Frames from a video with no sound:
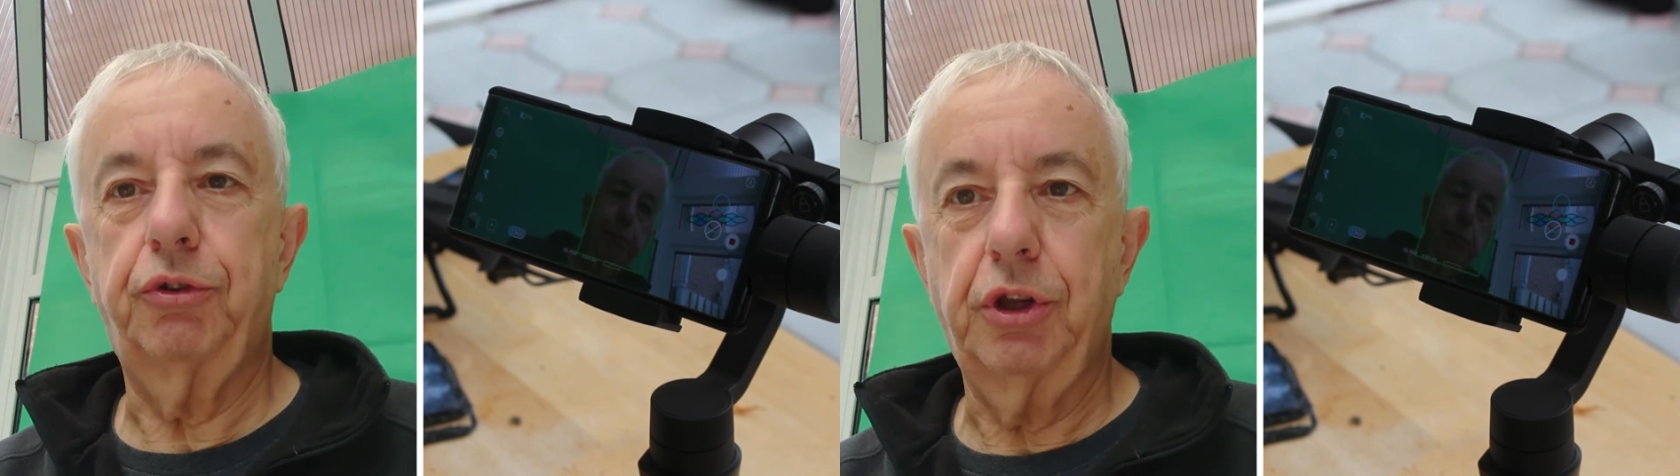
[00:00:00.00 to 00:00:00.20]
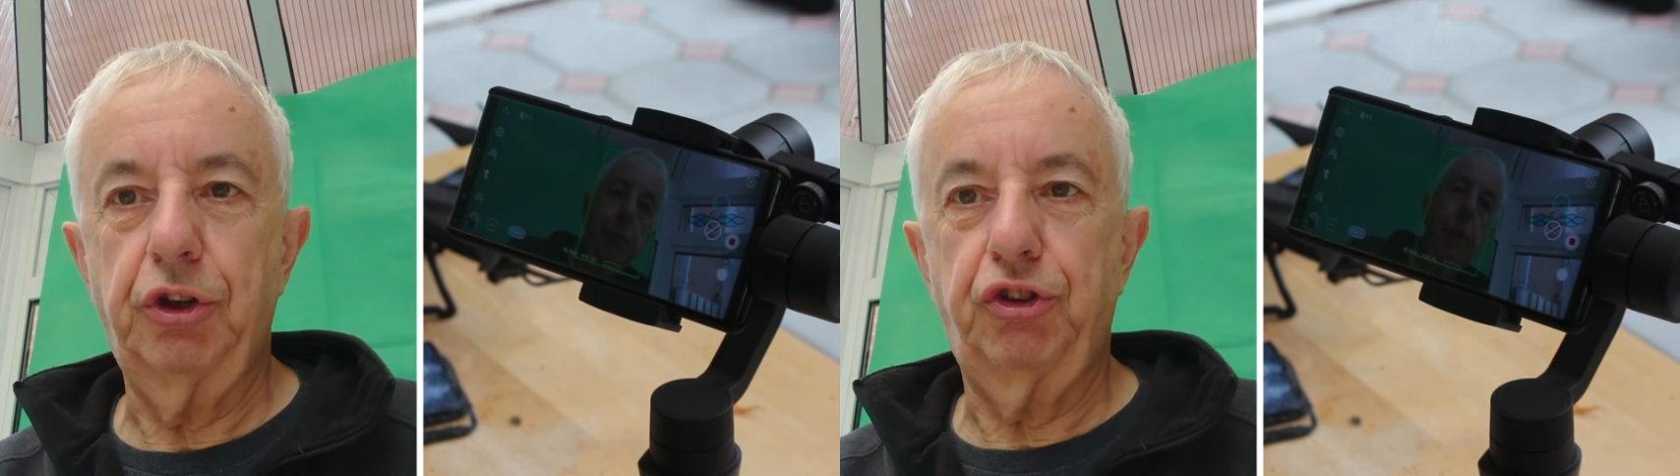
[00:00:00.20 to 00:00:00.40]

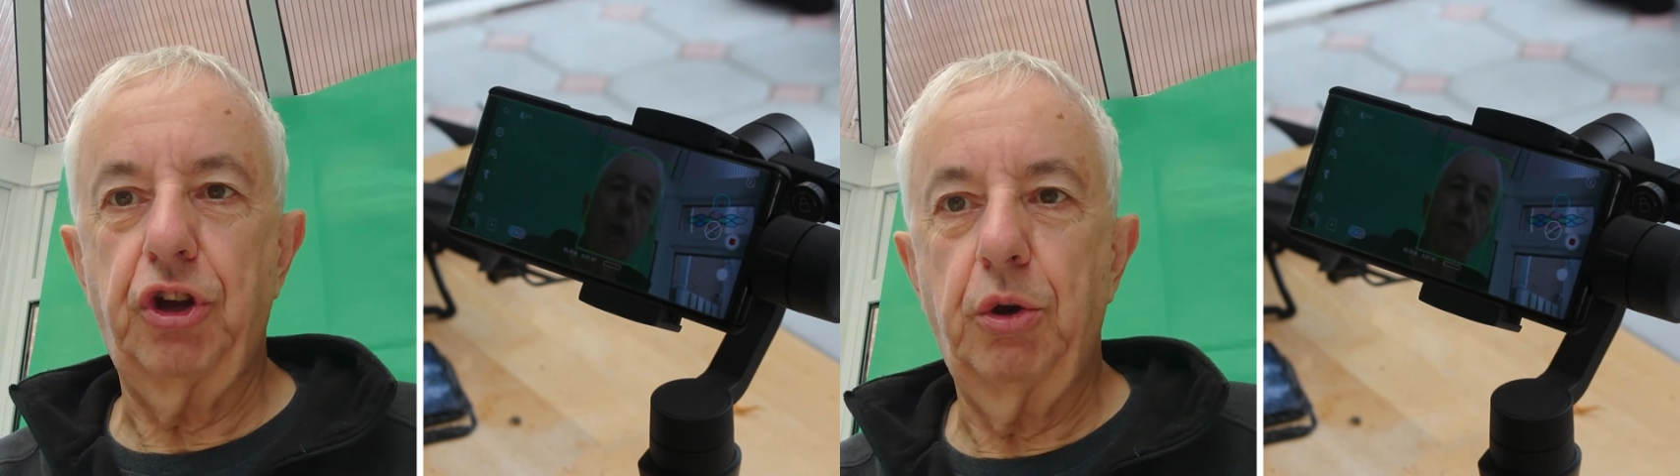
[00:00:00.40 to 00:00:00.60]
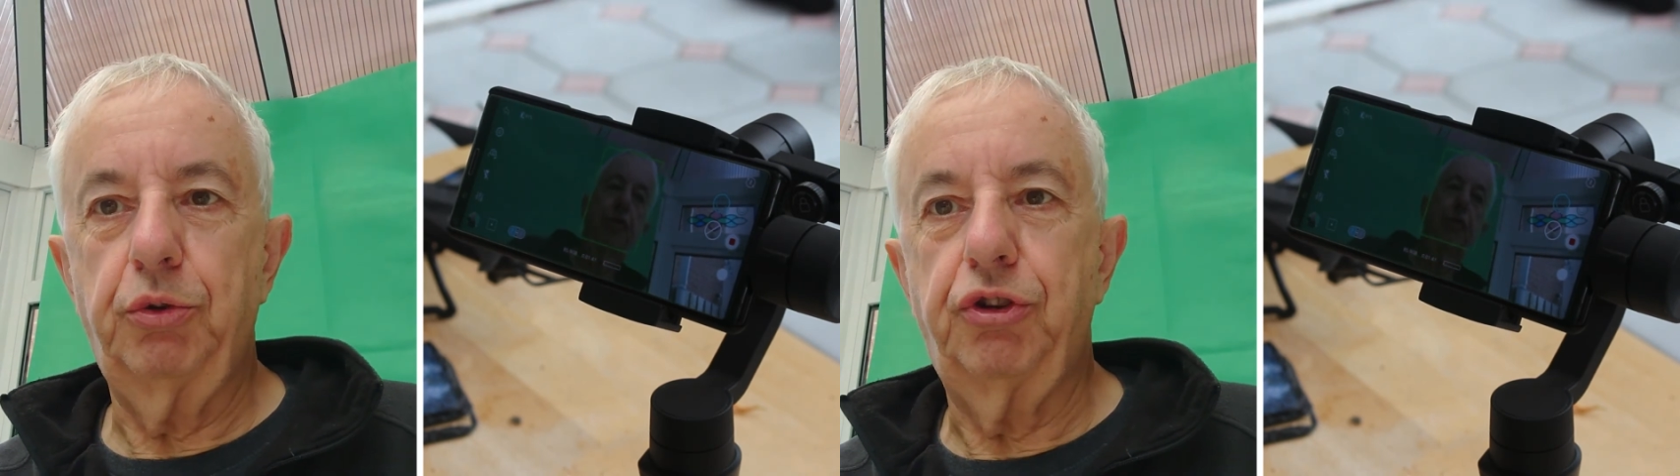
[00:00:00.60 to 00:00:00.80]
going to
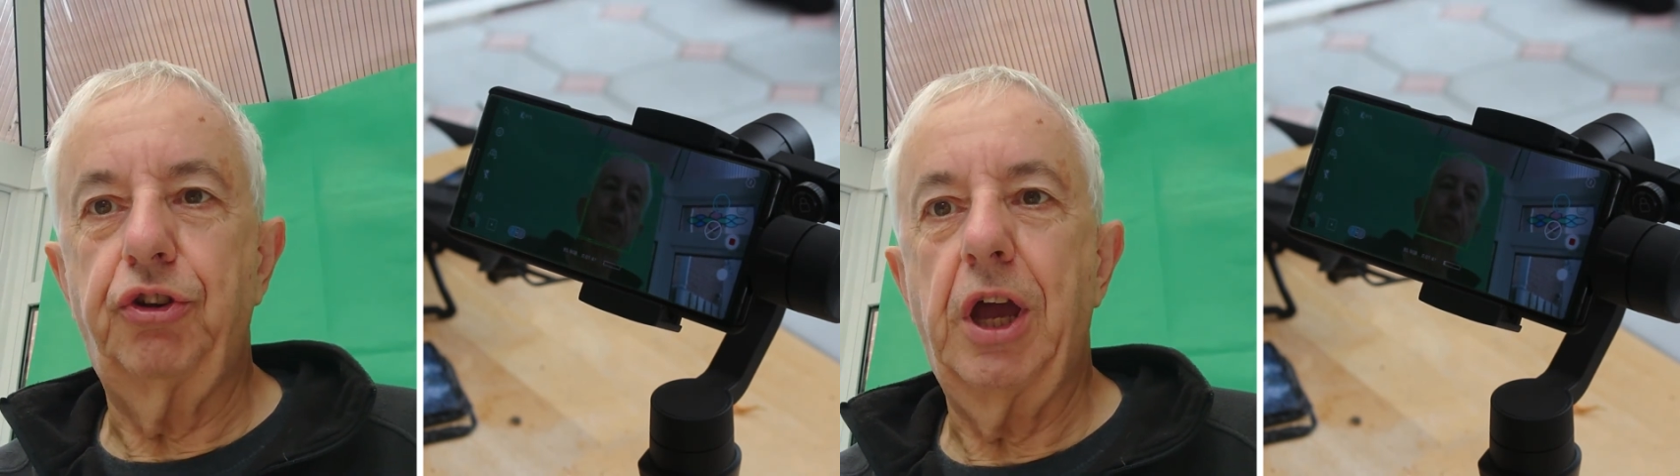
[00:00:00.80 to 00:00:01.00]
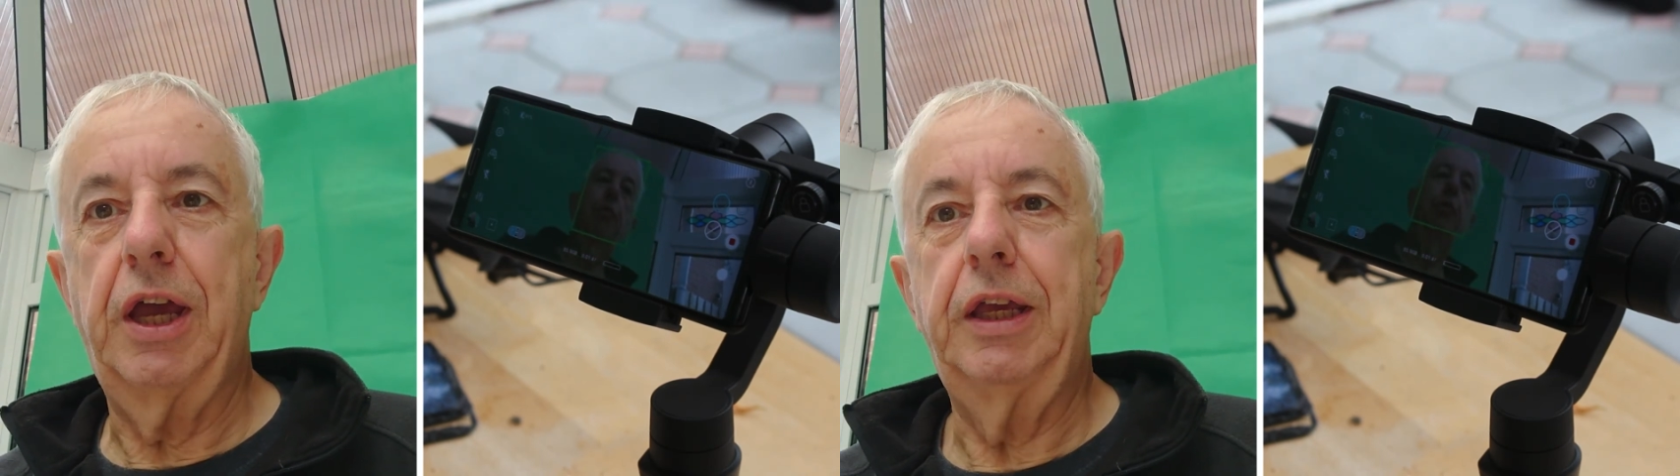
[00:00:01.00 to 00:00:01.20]
show
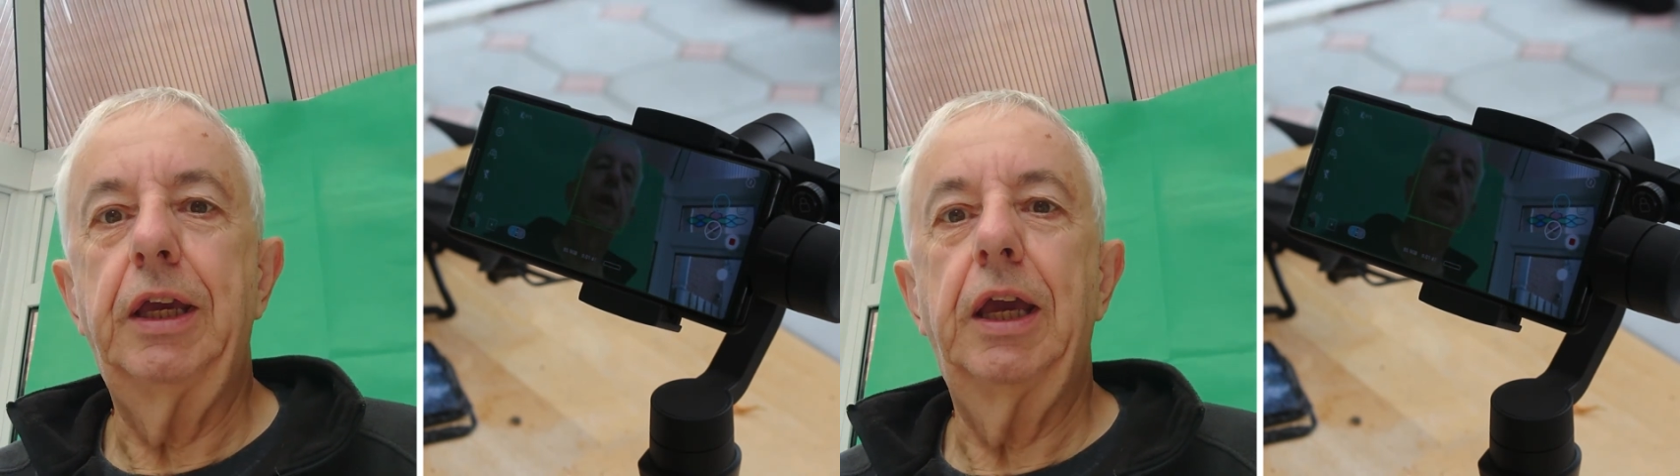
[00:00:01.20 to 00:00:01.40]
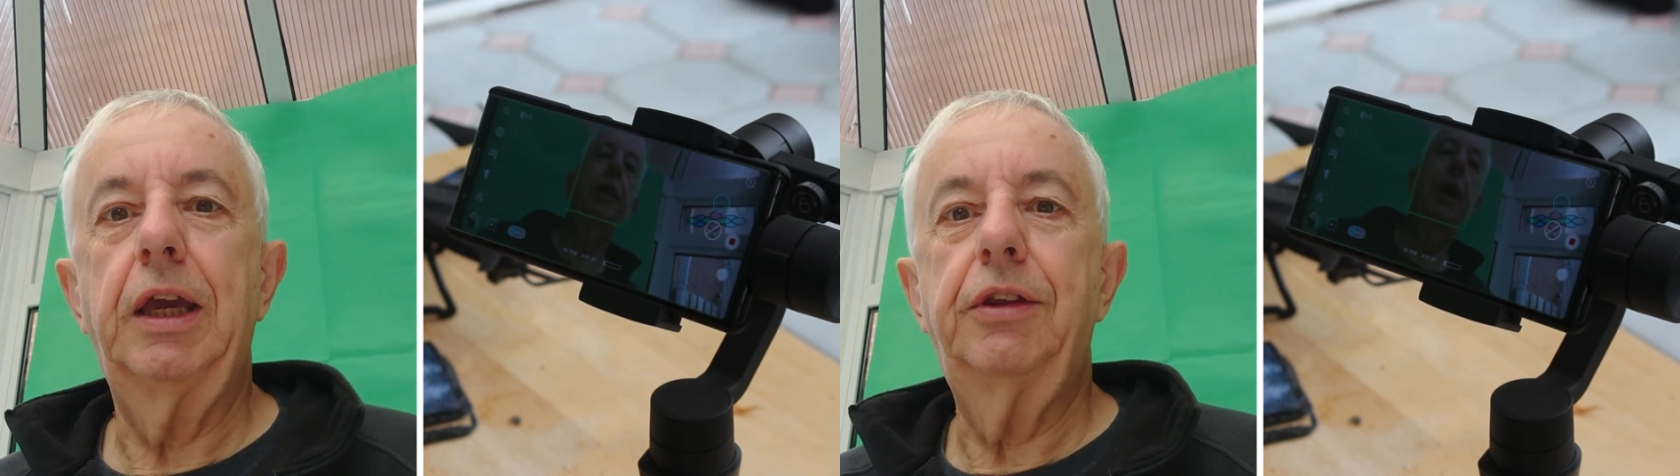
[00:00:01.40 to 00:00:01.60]
today
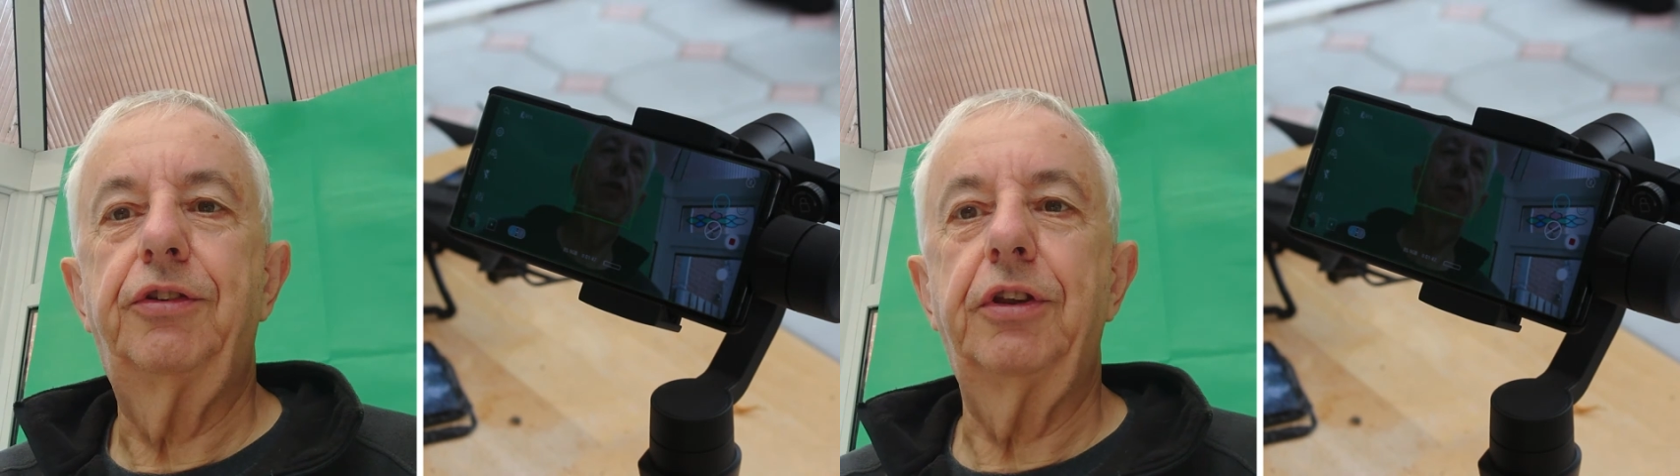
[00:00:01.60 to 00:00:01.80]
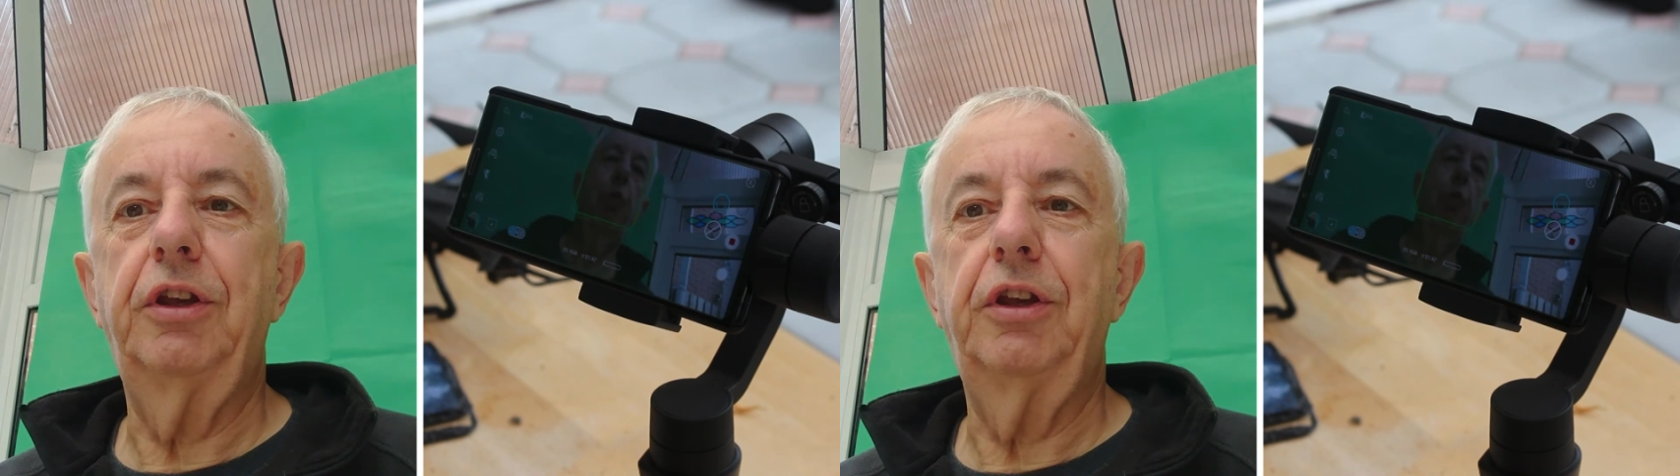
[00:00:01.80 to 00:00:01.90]
is